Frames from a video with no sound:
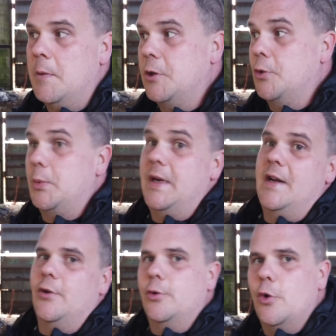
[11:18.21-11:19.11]
Oh my God, we
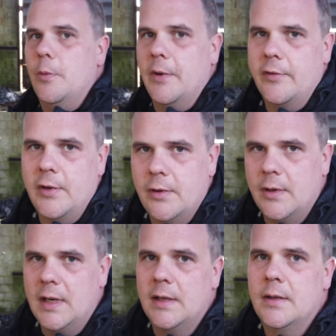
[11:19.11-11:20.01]
nearly got caught by
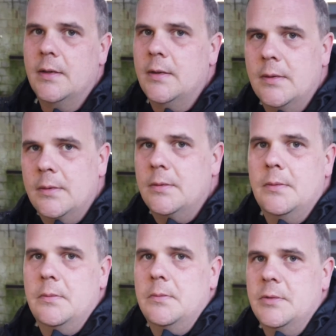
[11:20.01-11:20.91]
security.
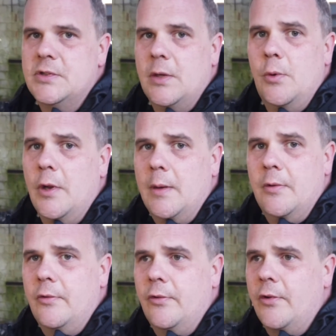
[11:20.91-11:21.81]
So what? They
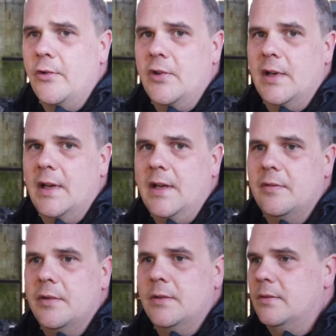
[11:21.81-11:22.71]
would have just told you to
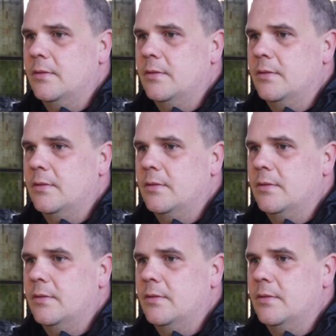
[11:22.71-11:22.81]
leave.